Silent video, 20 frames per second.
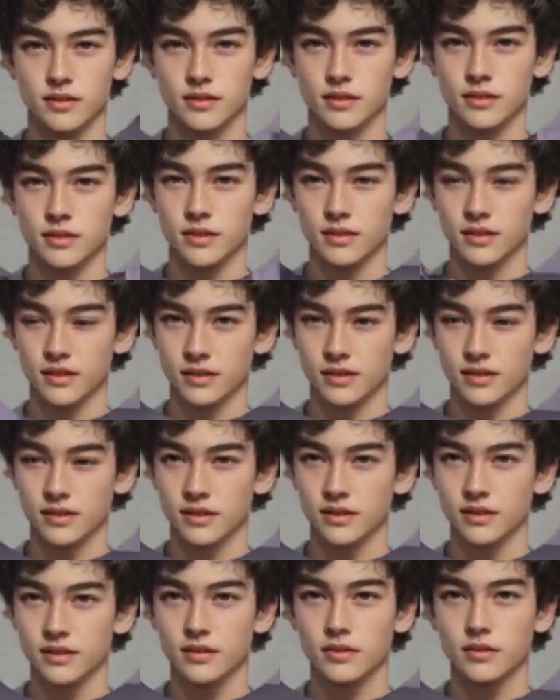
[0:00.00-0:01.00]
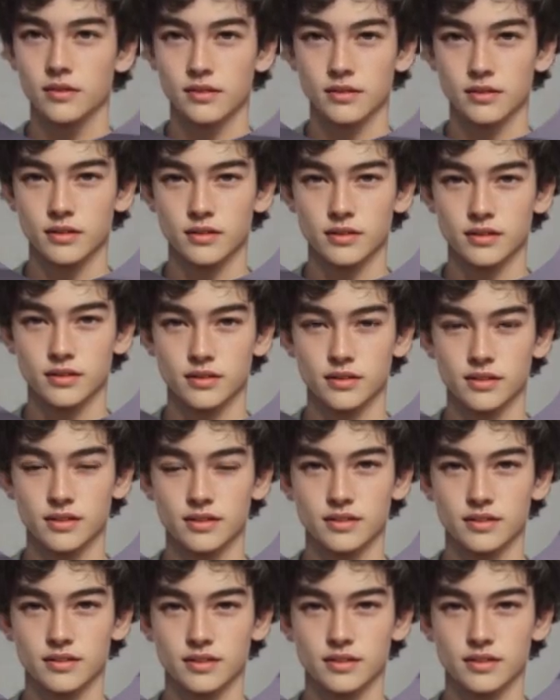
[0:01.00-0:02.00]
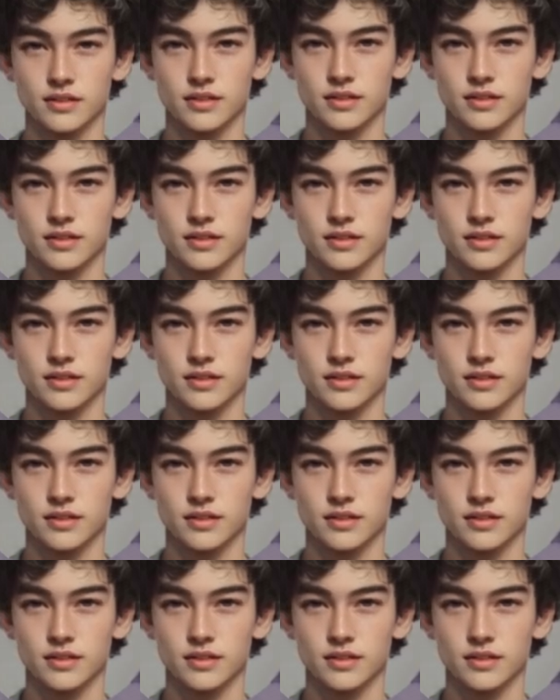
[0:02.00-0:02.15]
(silence)